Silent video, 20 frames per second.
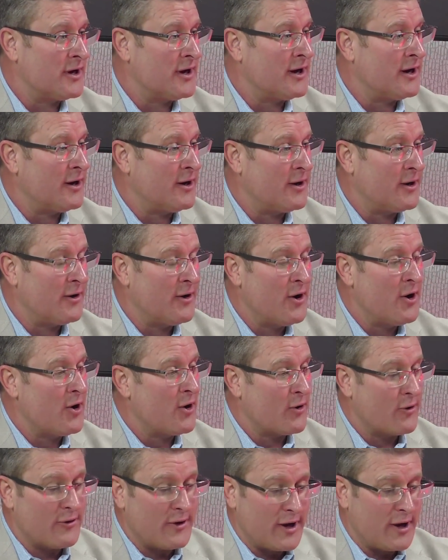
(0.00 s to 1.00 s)

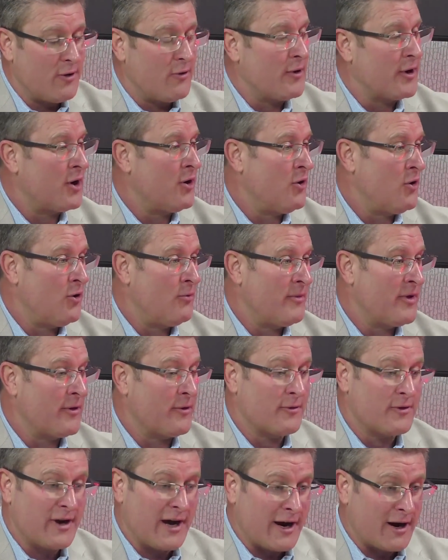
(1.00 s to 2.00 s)
Are they going home and
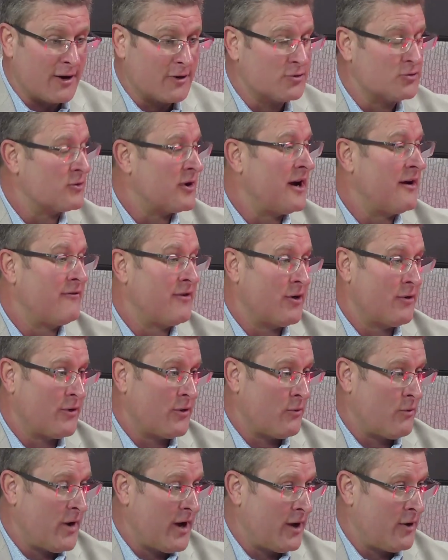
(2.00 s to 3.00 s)
they're tired driving on
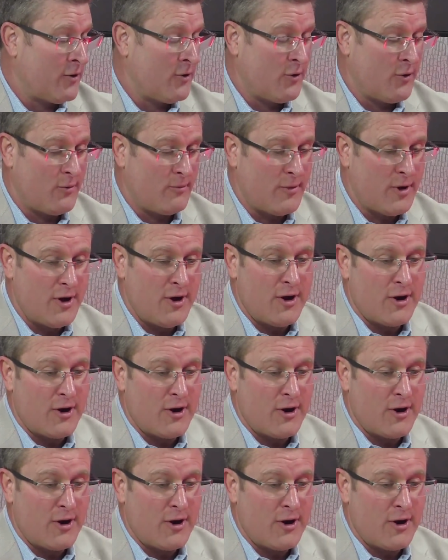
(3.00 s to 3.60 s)
the way home?